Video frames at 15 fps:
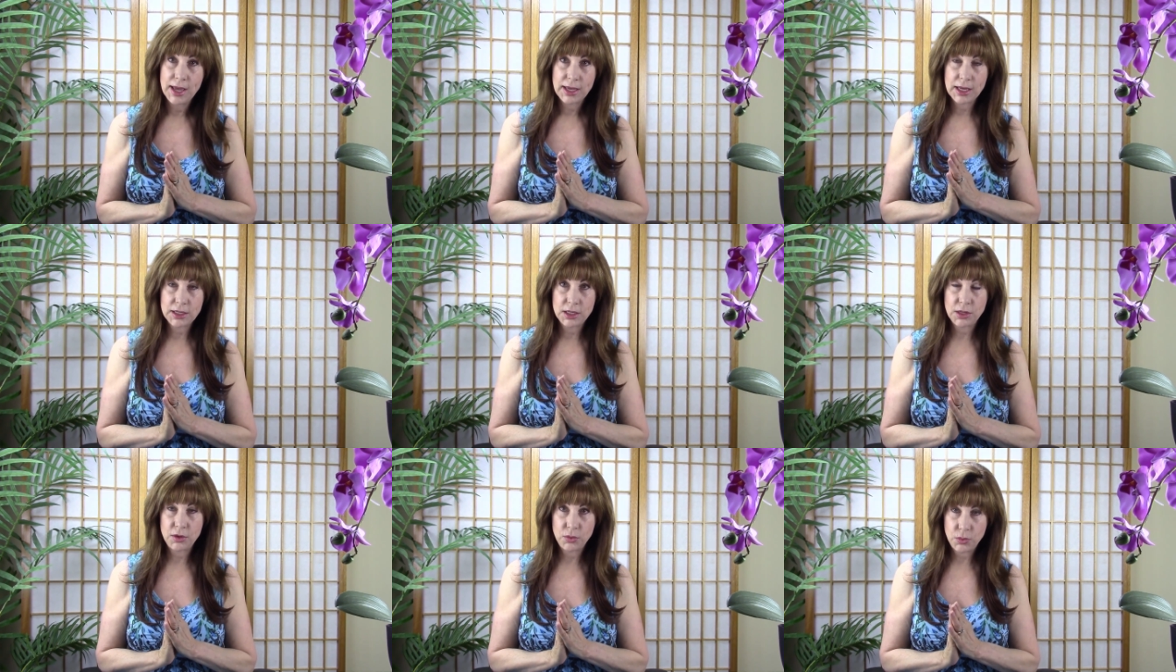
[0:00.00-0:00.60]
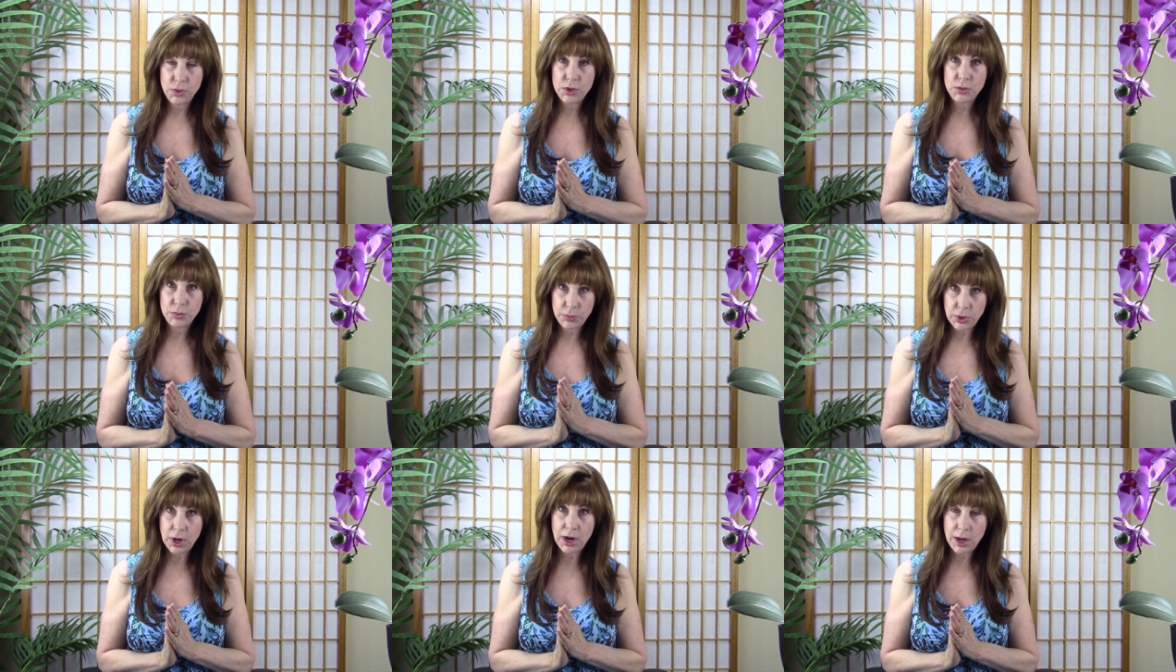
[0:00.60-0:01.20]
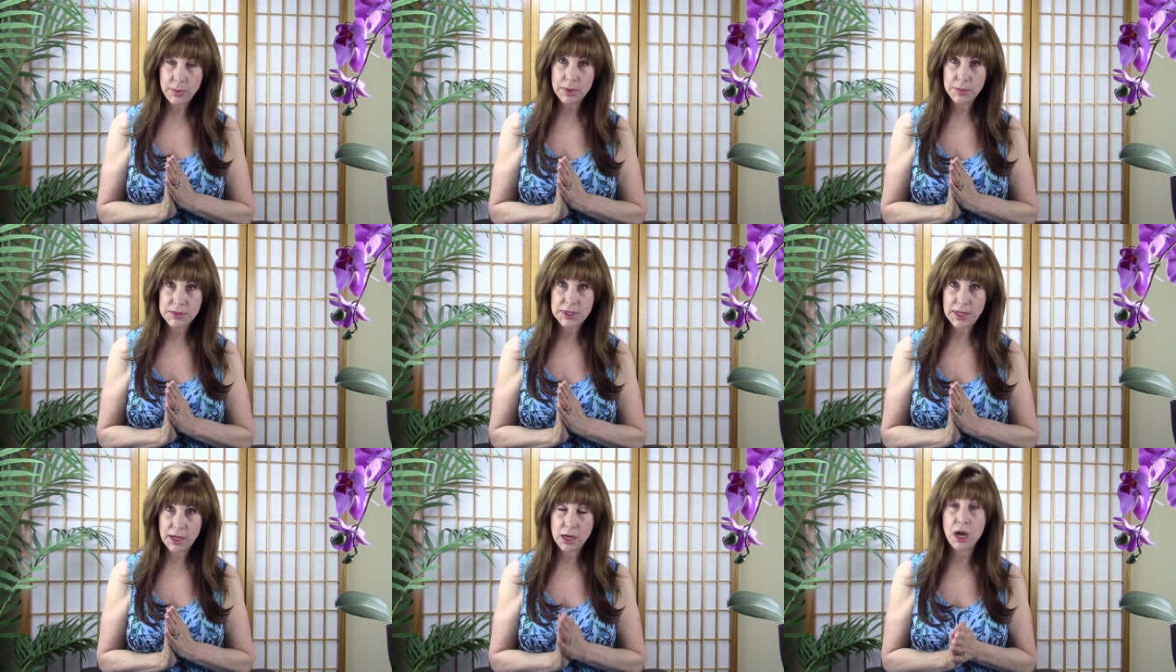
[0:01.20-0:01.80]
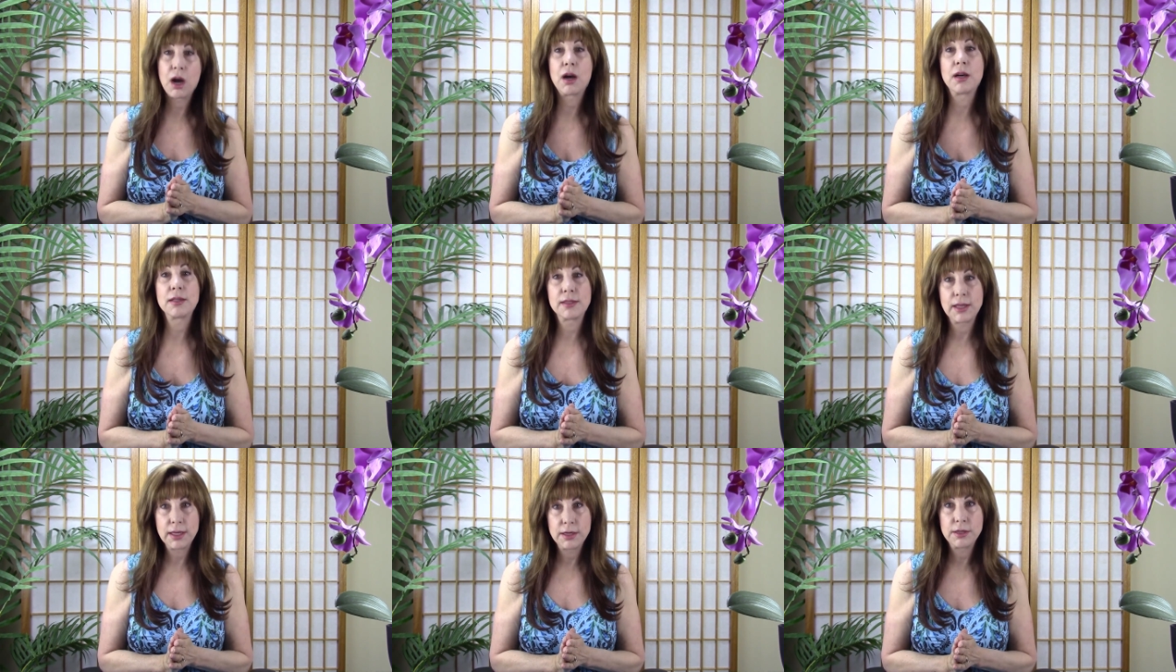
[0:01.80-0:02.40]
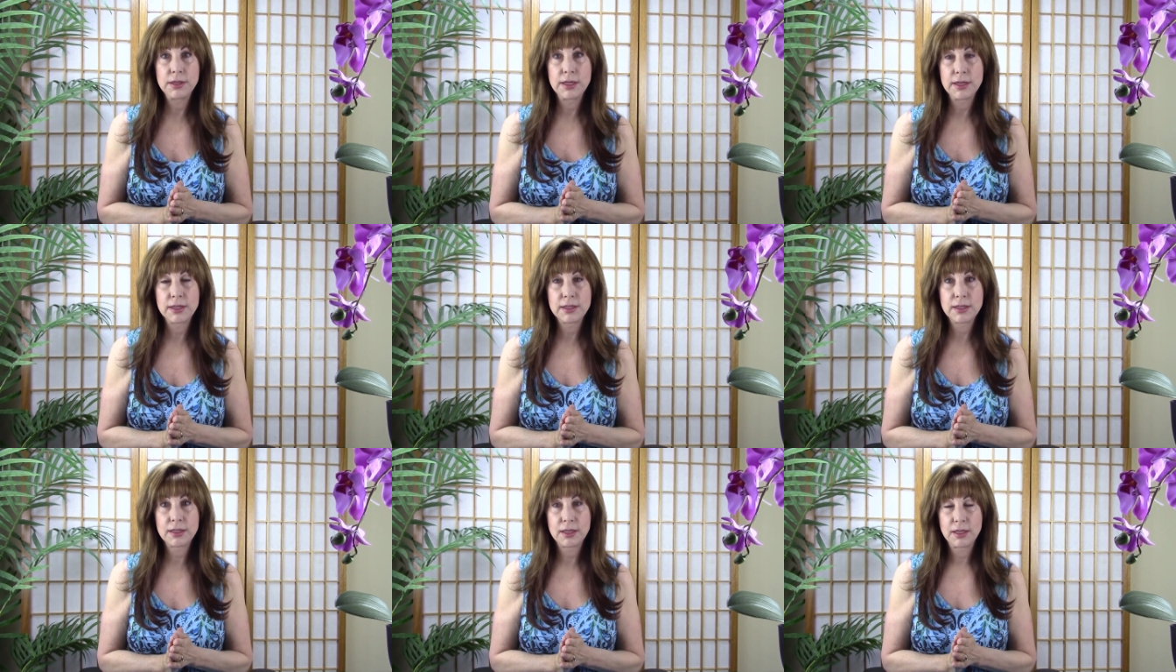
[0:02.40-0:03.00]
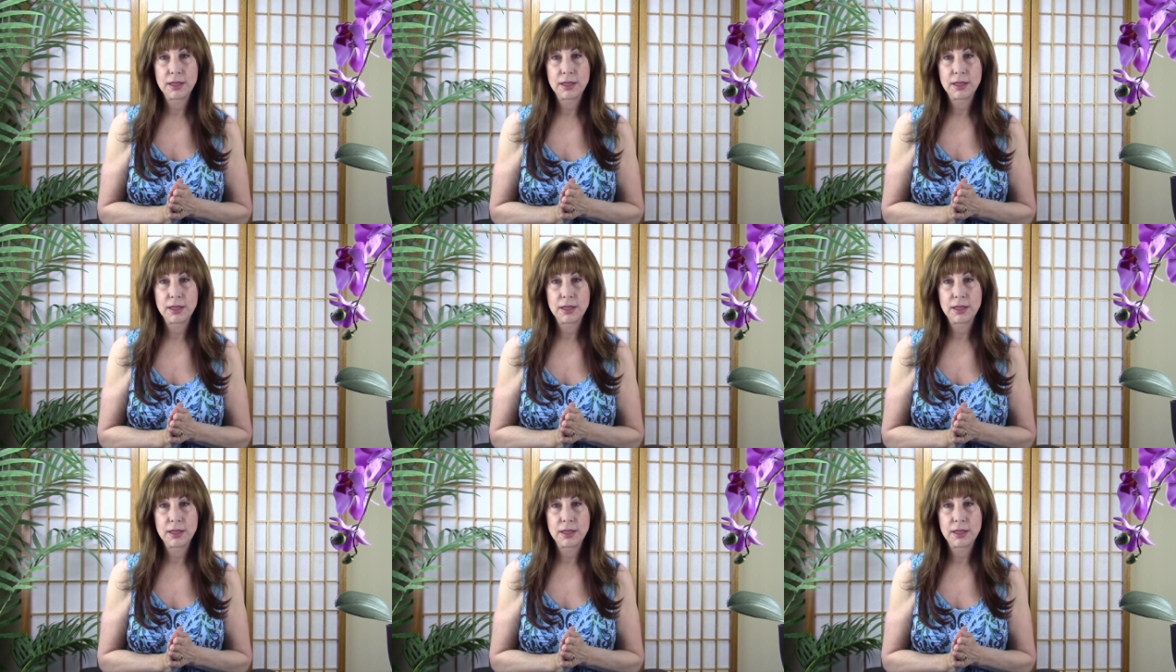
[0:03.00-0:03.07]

get to the root problems that cause illness.